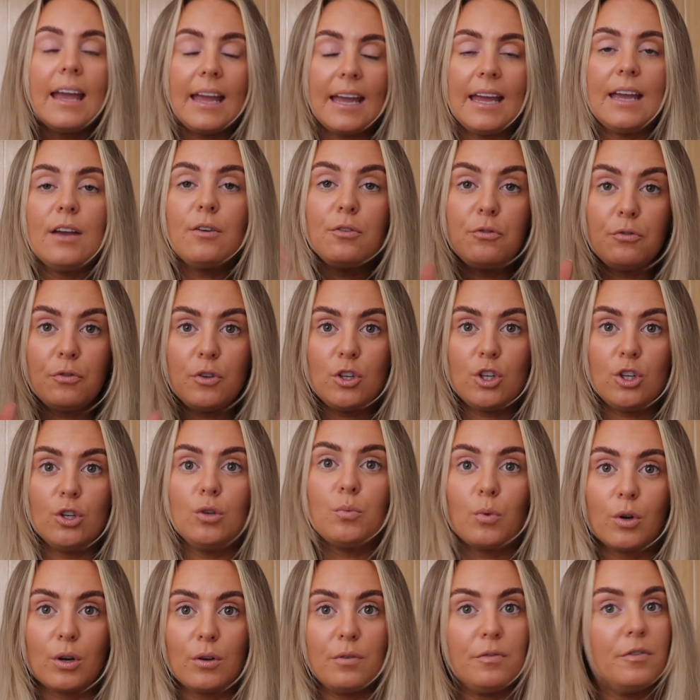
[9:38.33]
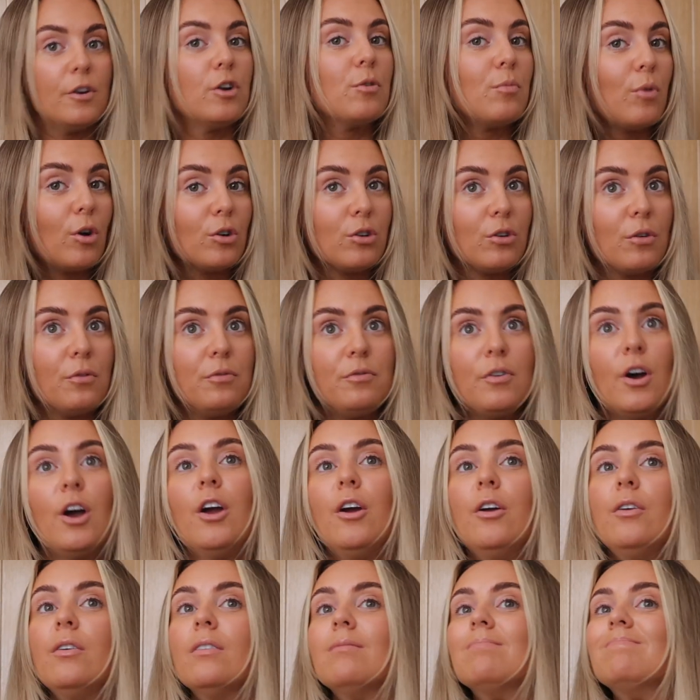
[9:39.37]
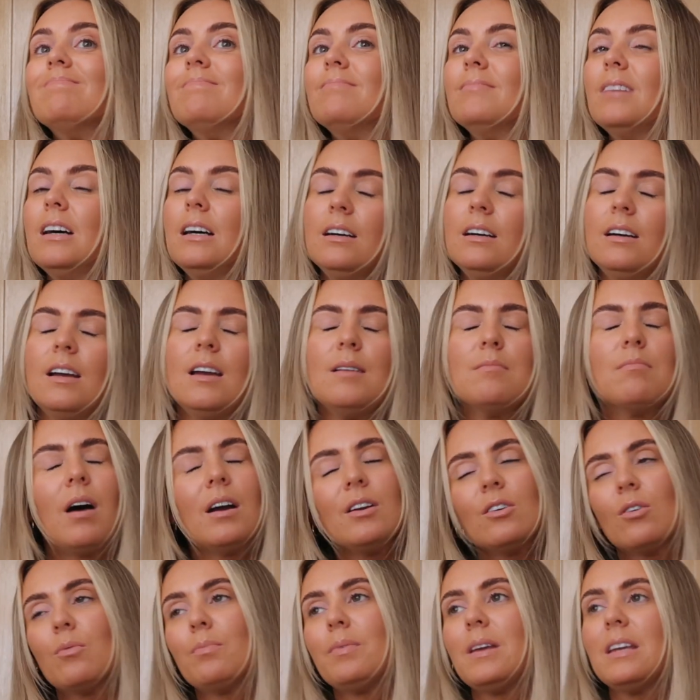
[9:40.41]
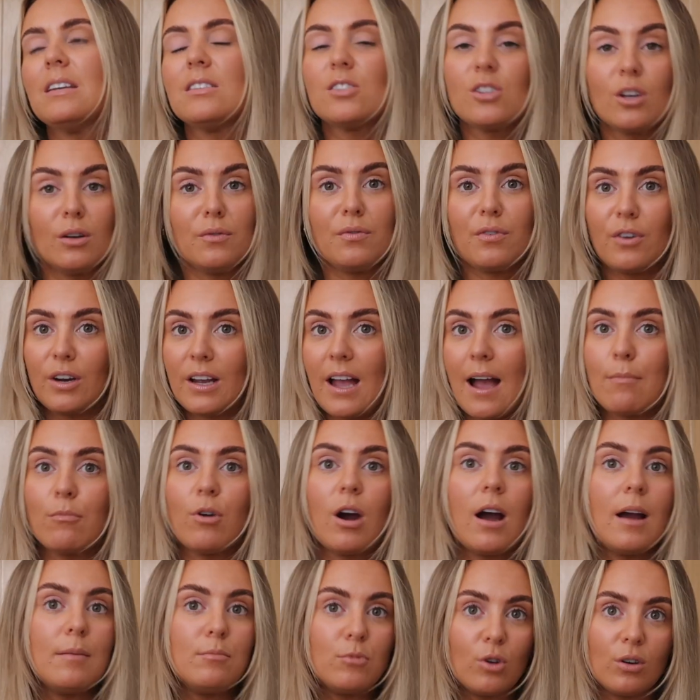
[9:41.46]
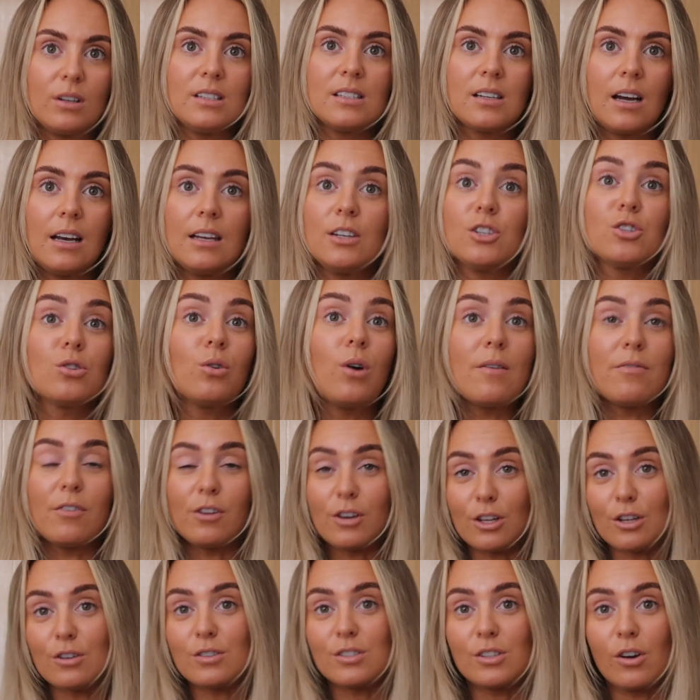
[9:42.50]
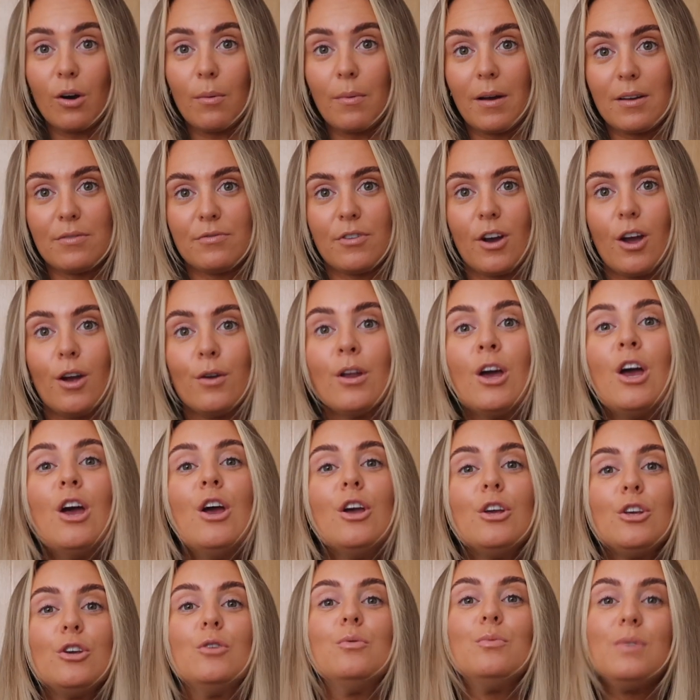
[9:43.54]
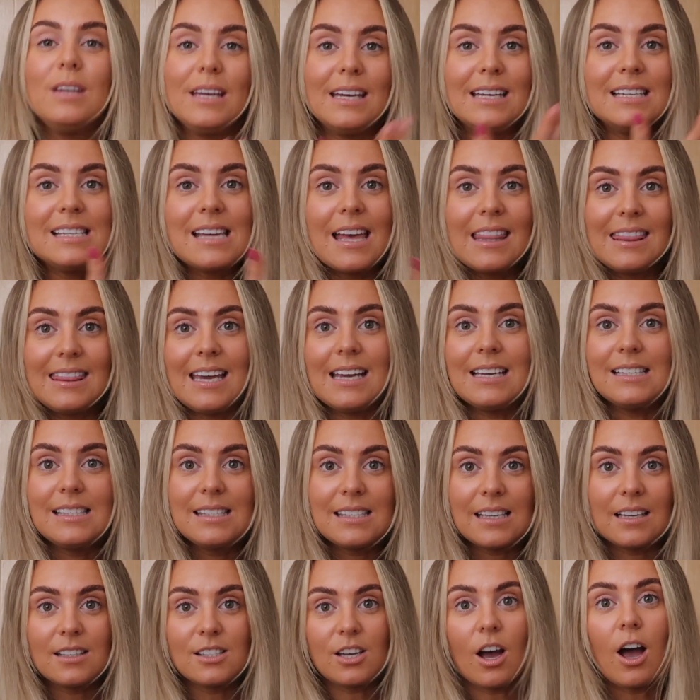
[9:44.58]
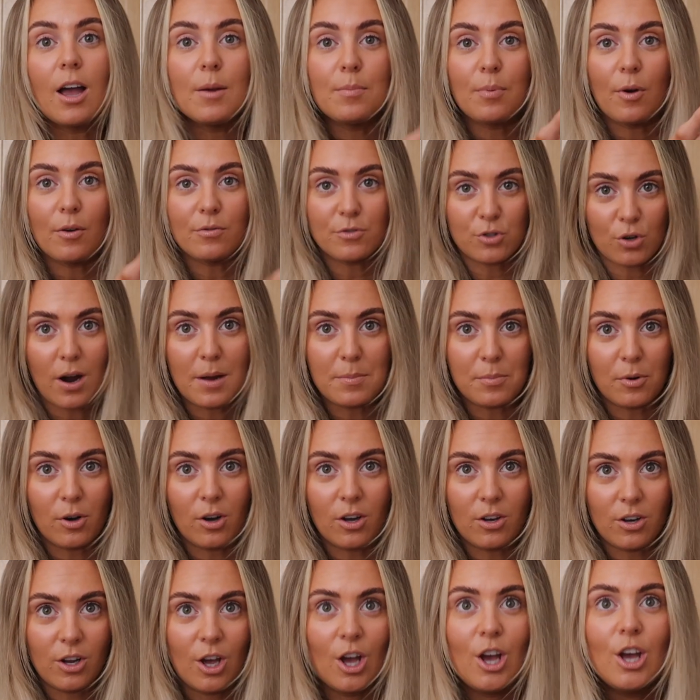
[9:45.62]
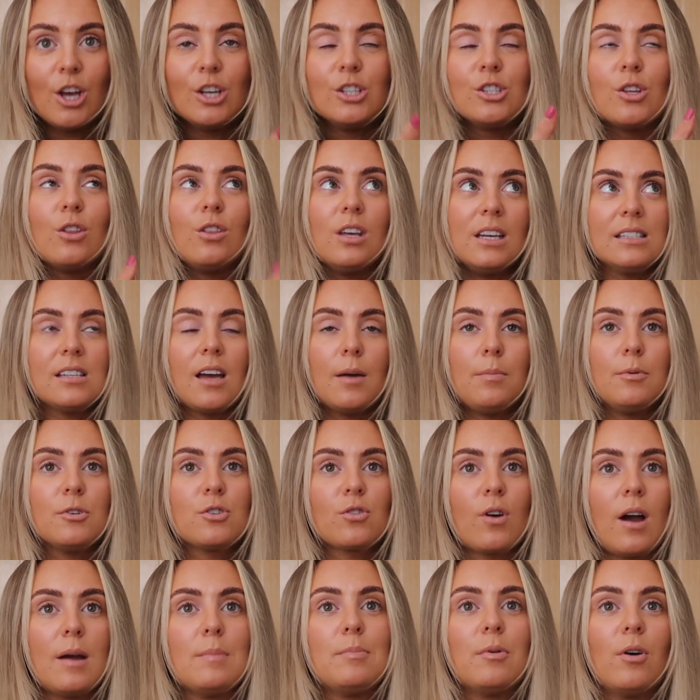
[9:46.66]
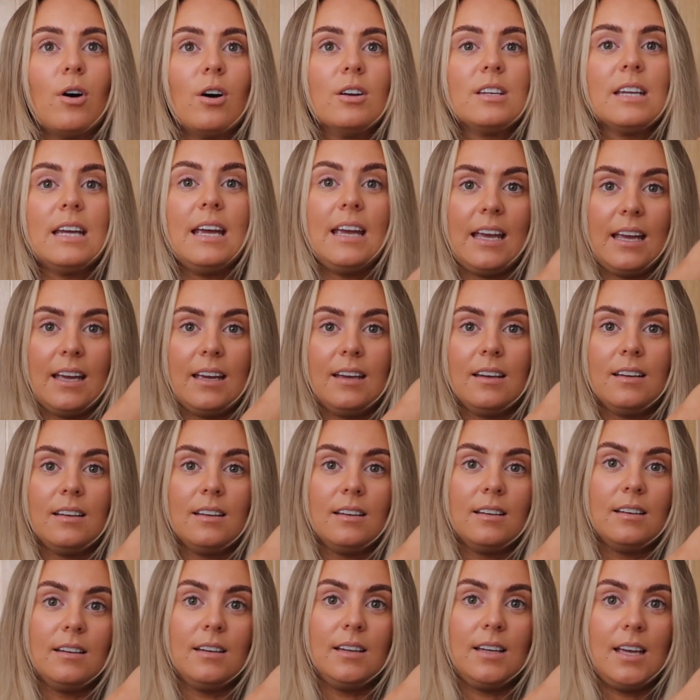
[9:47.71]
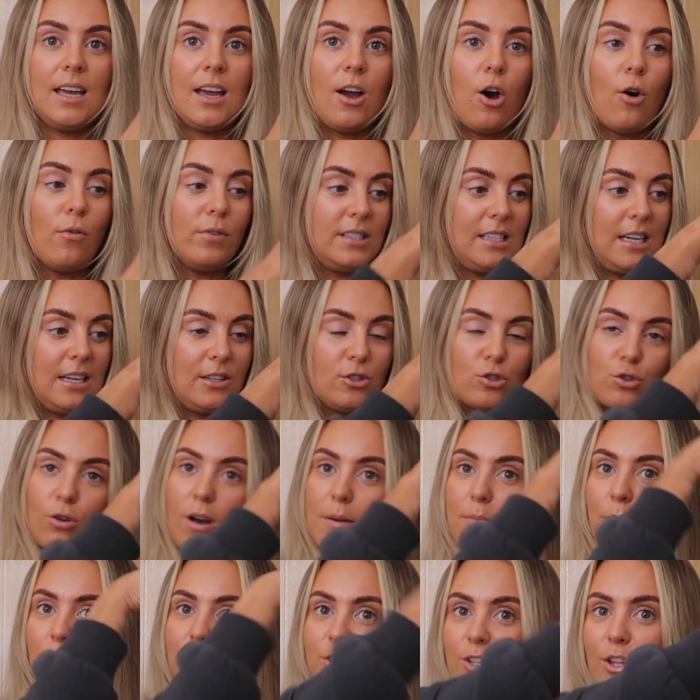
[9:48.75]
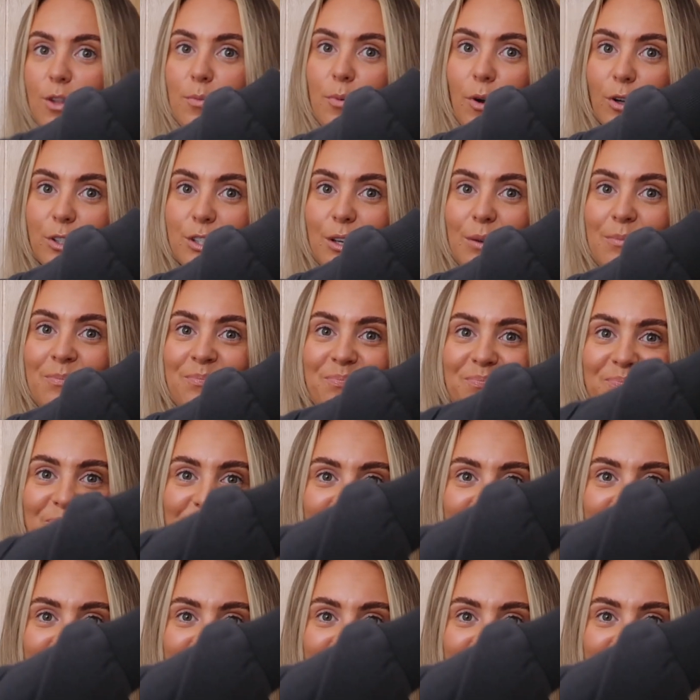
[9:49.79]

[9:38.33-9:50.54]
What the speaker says: If you want to film on your phone, it might not be as good for a camera, I'm not entirely sure. I've only used it on my phone. You need this type of tripod. So this type of tripod, it obviously tripods at the bottom.